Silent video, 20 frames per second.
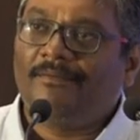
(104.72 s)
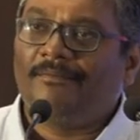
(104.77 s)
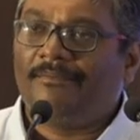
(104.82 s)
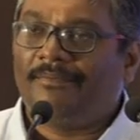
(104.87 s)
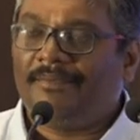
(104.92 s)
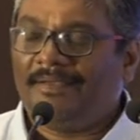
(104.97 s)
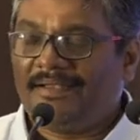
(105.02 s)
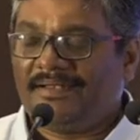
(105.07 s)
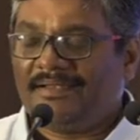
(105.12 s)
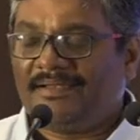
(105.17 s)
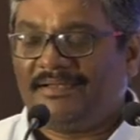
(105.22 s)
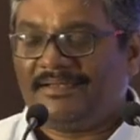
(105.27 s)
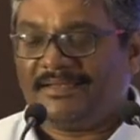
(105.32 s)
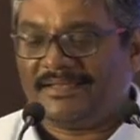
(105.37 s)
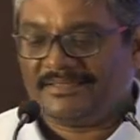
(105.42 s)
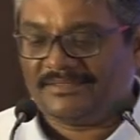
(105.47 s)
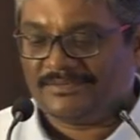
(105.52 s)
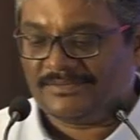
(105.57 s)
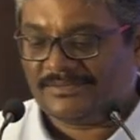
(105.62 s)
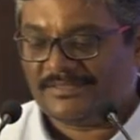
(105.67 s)
Platelet
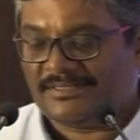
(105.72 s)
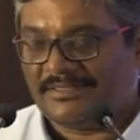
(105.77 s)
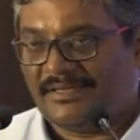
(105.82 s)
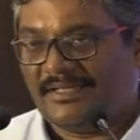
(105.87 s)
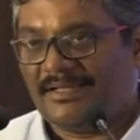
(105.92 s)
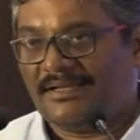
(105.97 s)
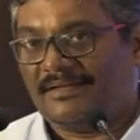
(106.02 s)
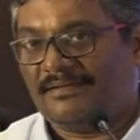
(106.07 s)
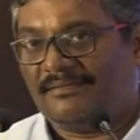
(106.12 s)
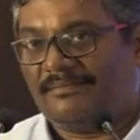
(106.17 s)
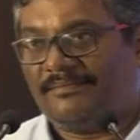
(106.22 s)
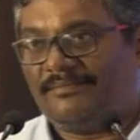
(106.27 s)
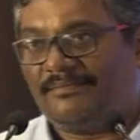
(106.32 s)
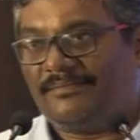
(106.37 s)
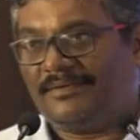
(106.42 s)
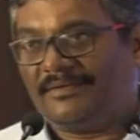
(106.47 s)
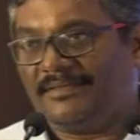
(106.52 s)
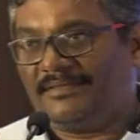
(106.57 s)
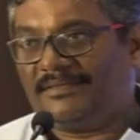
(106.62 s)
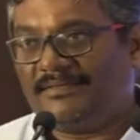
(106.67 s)
transfusion, yeah,
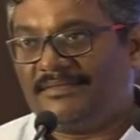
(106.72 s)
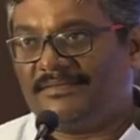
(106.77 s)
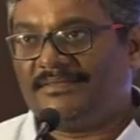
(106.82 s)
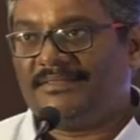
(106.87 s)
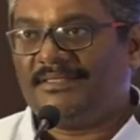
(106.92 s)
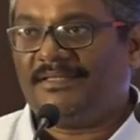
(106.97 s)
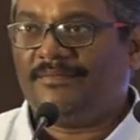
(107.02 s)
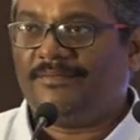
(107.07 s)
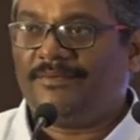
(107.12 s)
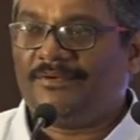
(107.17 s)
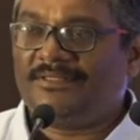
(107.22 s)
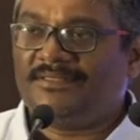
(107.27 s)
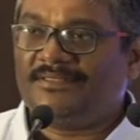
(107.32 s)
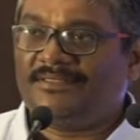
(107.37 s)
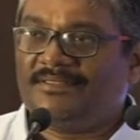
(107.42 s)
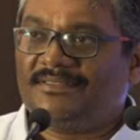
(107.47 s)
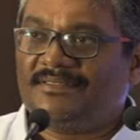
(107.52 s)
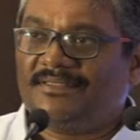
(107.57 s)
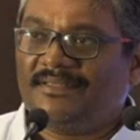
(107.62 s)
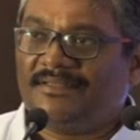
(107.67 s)
but see,
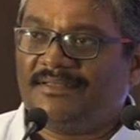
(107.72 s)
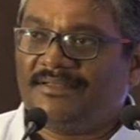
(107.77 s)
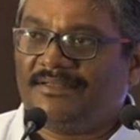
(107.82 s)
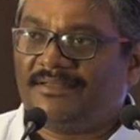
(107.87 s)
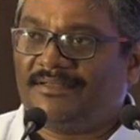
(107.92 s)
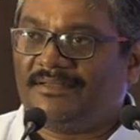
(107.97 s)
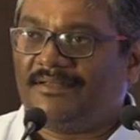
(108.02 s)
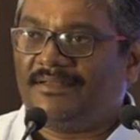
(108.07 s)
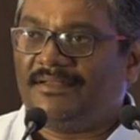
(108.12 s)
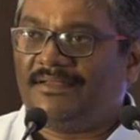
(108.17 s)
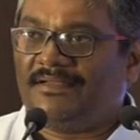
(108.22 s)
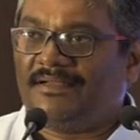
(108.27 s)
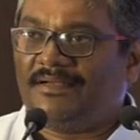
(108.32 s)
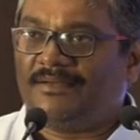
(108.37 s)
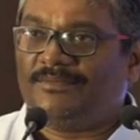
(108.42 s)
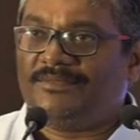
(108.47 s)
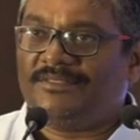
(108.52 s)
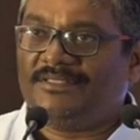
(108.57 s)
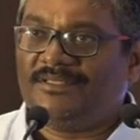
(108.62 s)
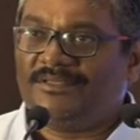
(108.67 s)
once it
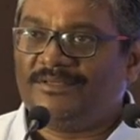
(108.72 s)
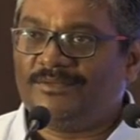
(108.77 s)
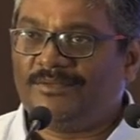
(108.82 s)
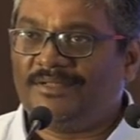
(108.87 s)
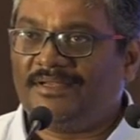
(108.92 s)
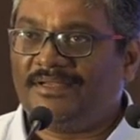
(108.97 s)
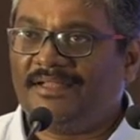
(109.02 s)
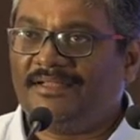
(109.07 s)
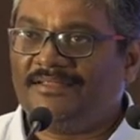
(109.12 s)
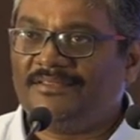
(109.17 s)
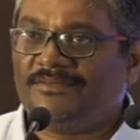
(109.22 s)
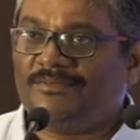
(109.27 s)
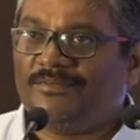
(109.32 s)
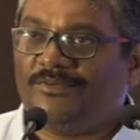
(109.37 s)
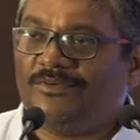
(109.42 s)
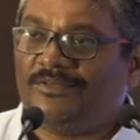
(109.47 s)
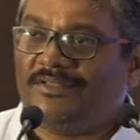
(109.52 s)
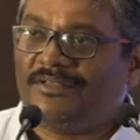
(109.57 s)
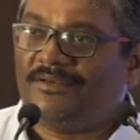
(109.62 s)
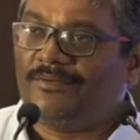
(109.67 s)
comes into the range of
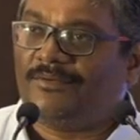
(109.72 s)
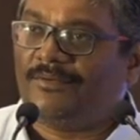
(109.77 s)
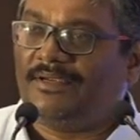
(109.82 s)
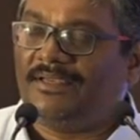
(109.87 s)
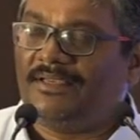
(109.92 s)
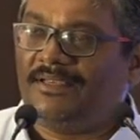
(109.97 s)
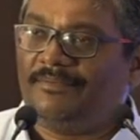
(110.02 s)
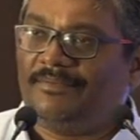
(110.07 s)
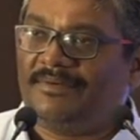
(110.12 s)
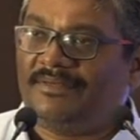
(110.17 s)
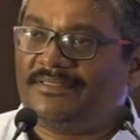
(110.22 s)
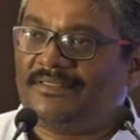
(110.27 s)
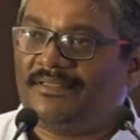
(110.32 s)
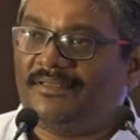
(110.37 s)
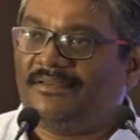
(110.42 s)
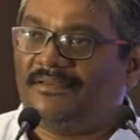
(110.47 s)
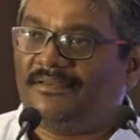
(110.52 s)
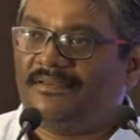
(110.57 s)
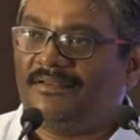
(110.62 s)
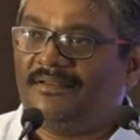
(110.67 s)
more than
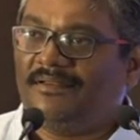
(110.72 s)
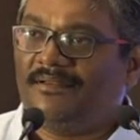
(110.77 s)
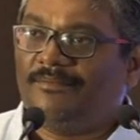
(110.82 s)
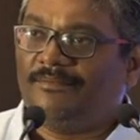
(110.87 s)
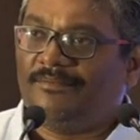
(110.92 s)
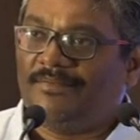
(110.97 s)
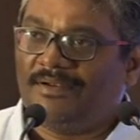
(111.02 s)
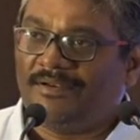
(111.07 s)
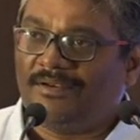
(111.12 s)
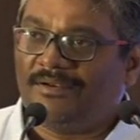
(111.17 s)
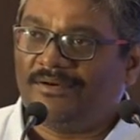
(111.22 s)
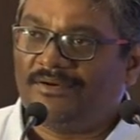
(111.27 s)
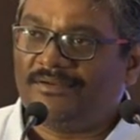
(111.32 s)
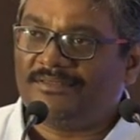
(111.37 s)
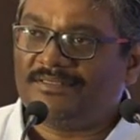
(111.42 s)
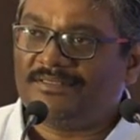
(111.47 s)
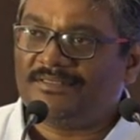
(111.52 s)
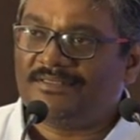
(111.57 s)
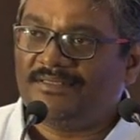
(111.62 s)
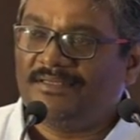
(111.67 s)
20% blood
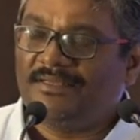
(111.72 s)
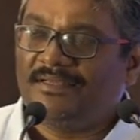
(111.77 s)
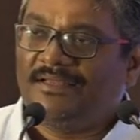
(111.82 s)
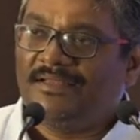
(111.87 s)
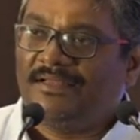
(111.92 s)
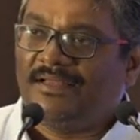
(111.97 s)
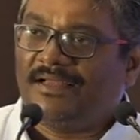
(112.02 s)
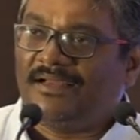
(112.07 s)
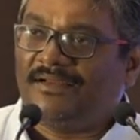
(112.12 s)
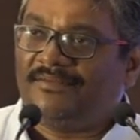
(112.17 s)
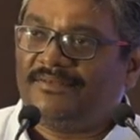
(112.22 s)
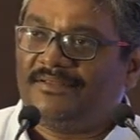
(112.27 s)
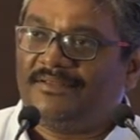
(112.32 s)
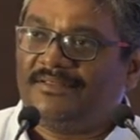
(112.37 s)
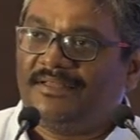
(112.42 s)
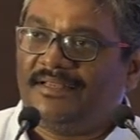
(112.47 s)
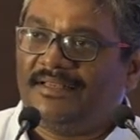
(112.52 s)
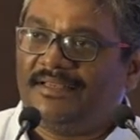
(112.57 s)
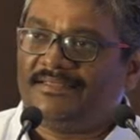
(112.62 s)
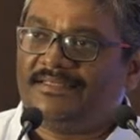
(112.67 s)
loss after
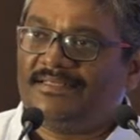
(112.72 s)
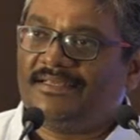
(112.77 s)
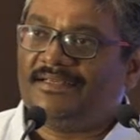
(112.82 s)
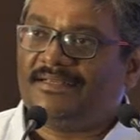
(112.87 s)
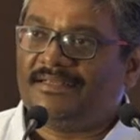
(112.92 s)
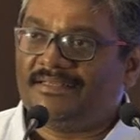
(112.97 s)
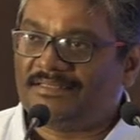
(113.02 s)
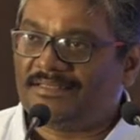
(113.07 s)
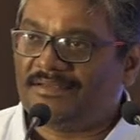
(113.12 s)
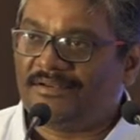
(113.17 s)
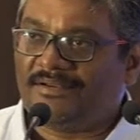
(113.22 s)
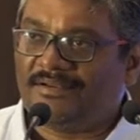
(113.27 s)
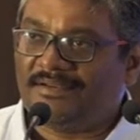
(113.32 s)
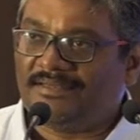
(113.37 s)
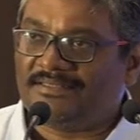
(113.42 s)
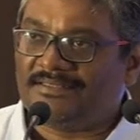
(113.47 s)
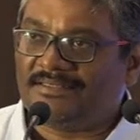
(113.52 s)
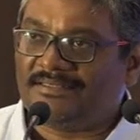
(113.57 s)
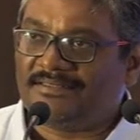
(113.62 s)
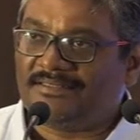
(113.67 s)
the initial crystalloid
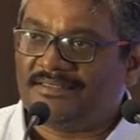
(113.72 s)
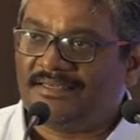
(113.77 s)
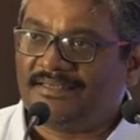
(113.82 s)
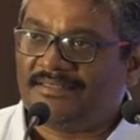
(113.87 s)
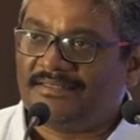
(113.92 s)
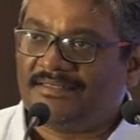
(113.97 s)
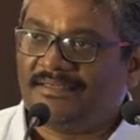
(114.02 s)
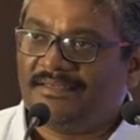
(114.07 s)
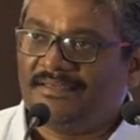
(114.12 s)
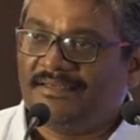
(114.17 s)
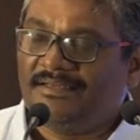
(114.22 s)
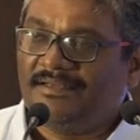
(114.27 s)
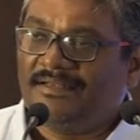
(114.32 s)
resuscitation,